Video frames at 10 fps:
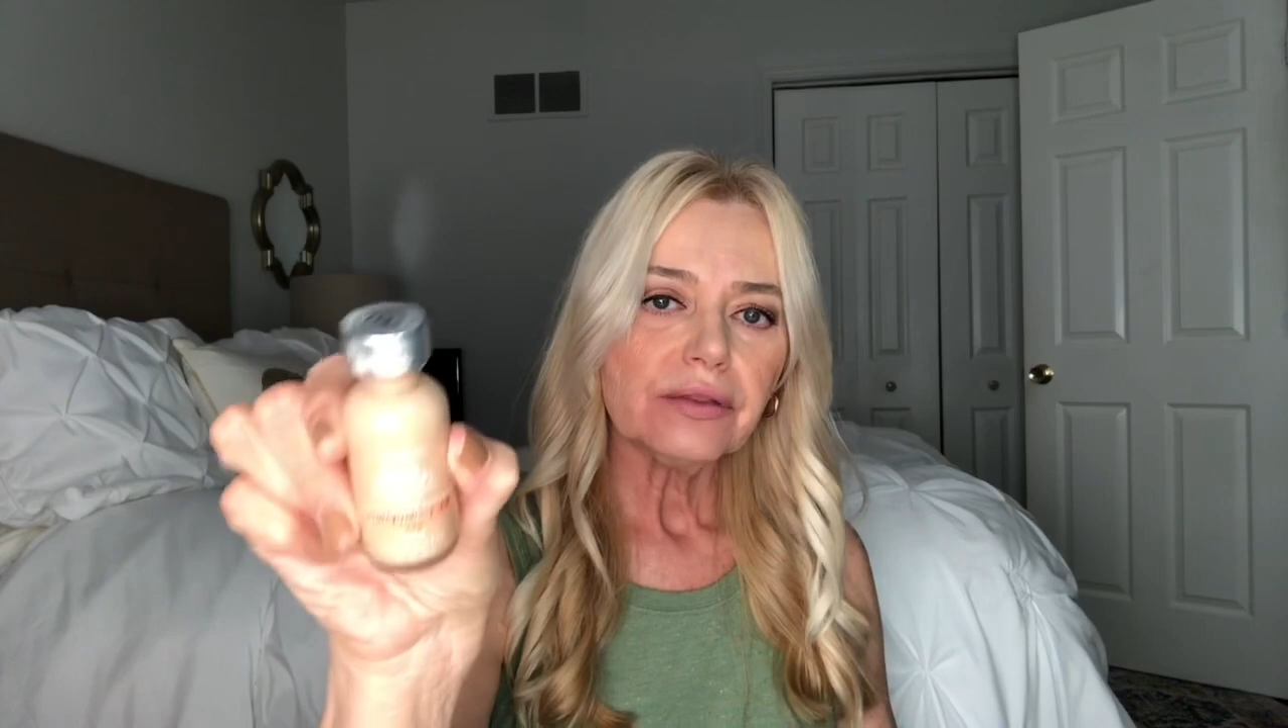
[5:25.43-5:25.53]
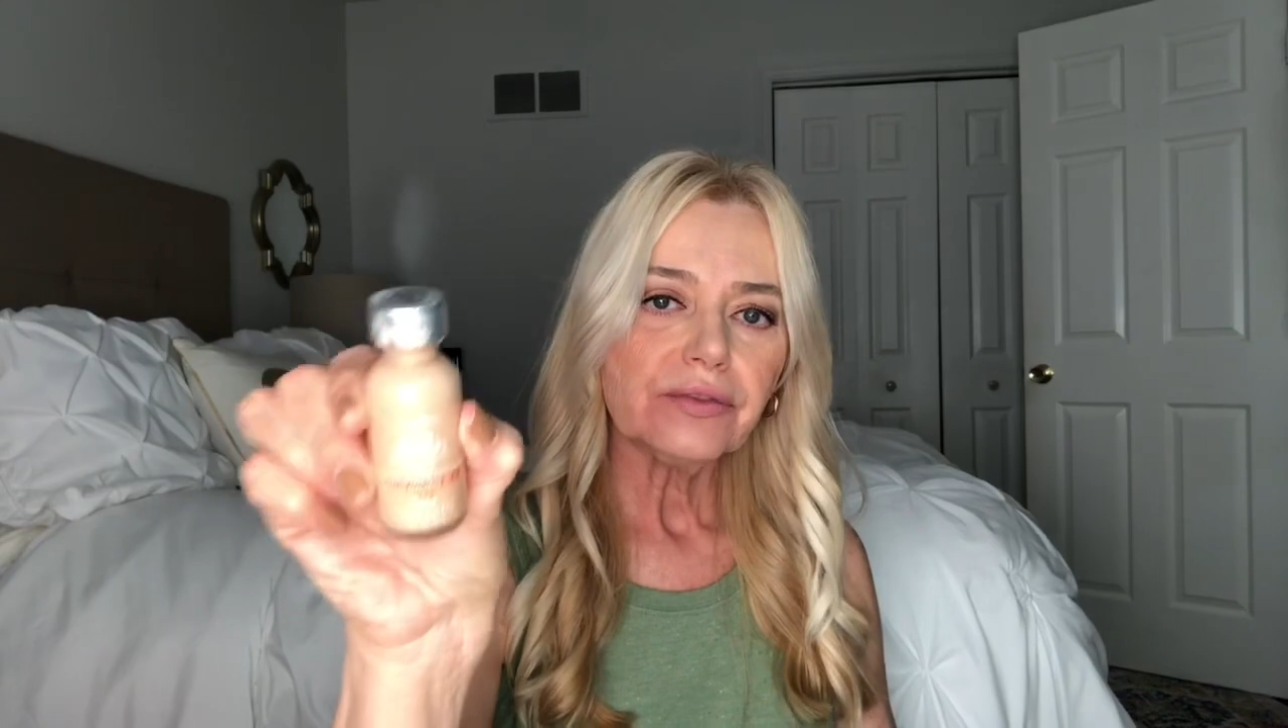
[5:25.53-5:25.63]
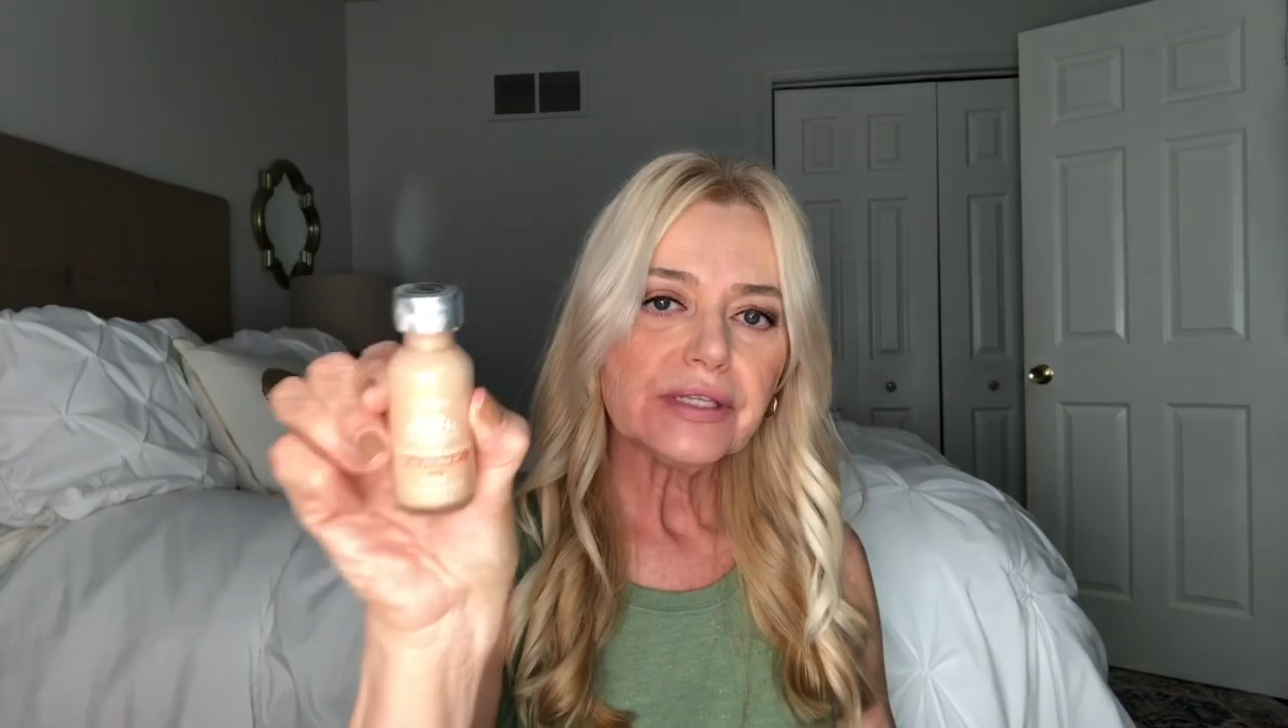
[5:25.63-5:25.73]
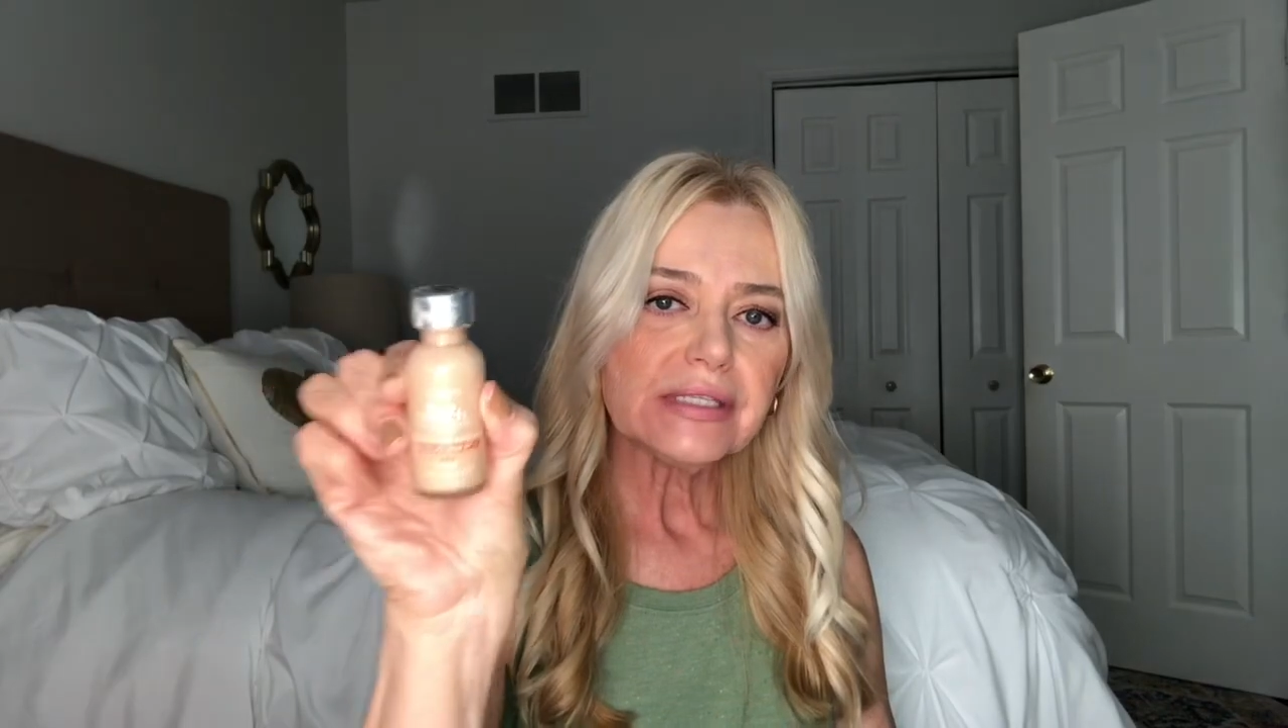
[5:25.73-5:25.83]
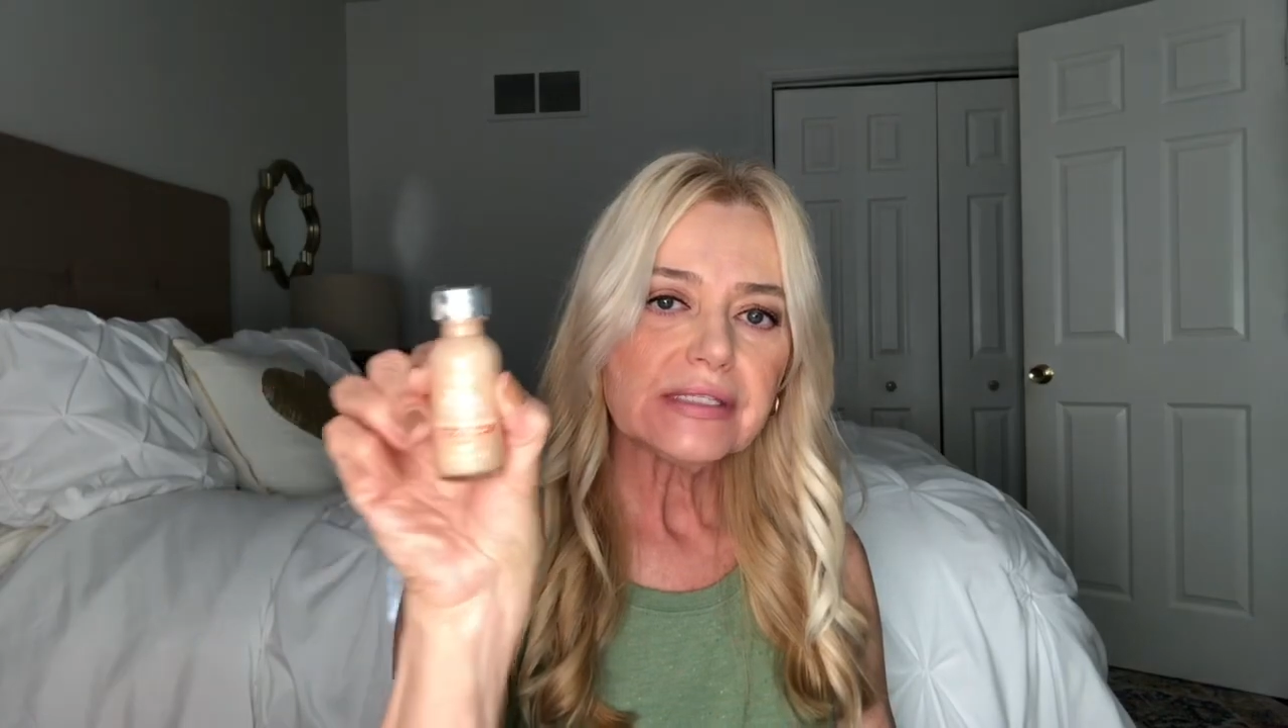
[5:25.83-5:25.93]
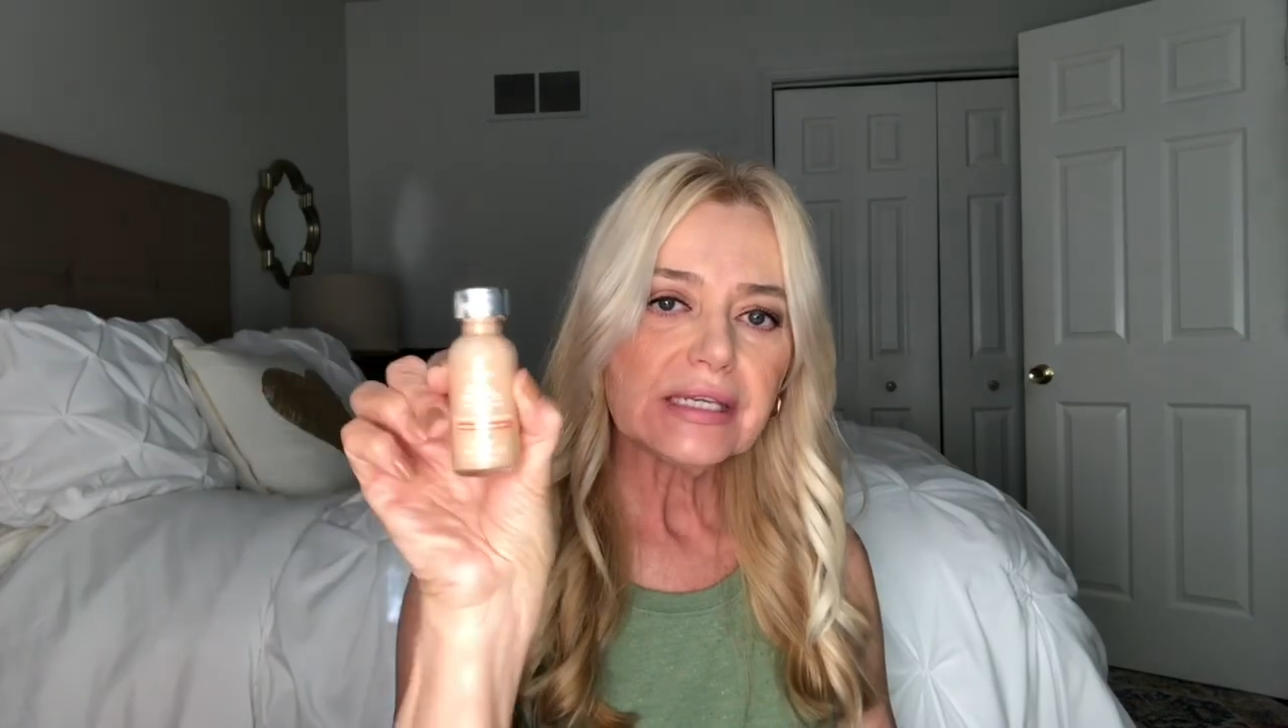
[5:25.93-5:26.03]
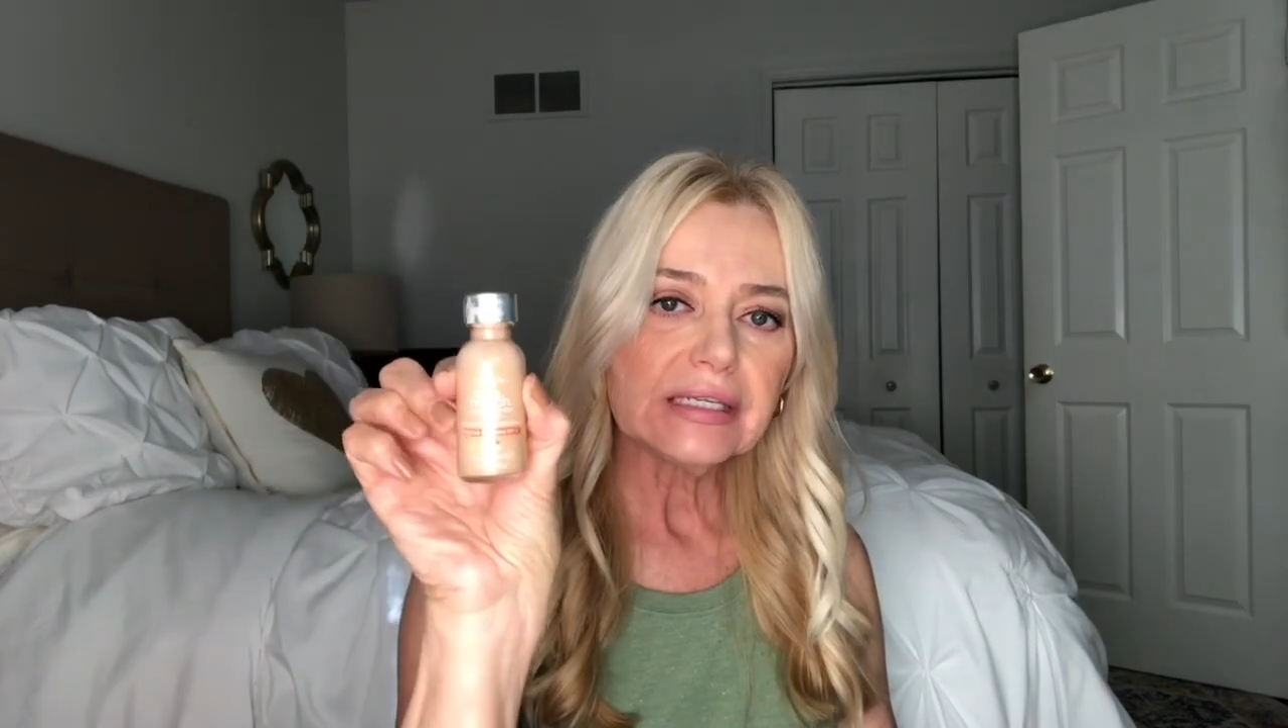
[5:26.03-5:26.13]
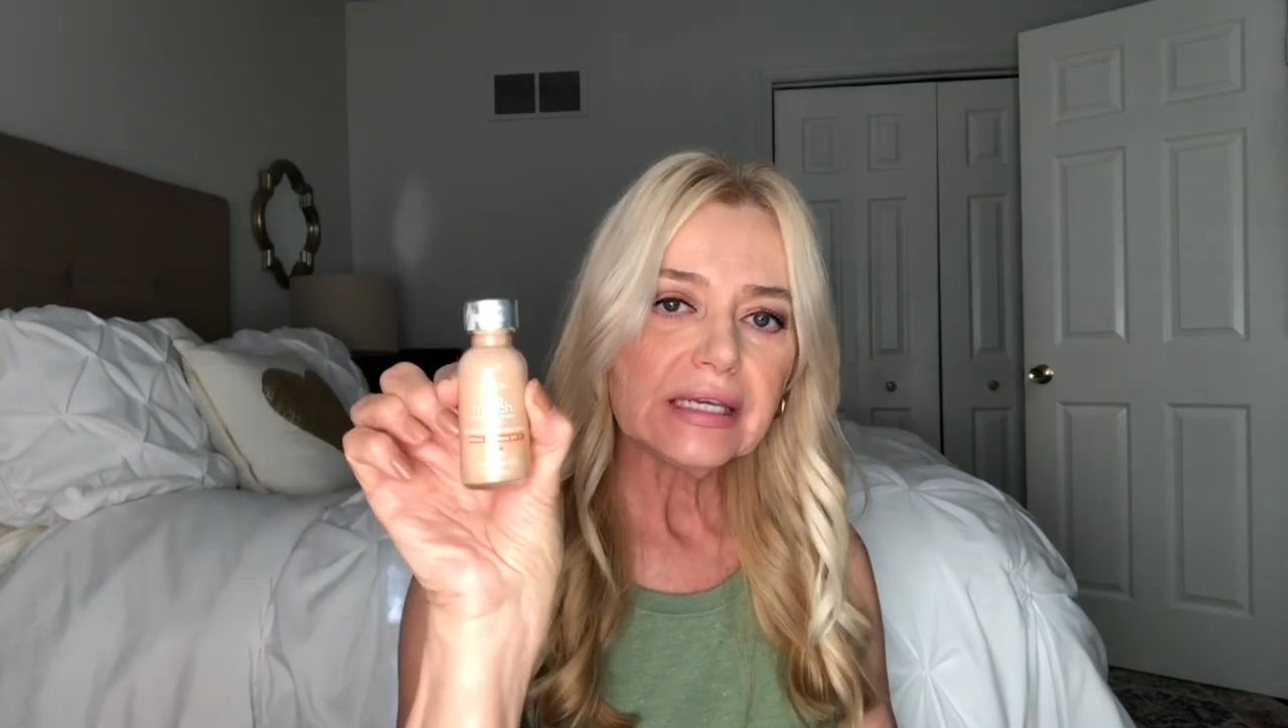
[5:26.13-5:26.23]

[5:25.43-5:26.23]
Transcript: This is in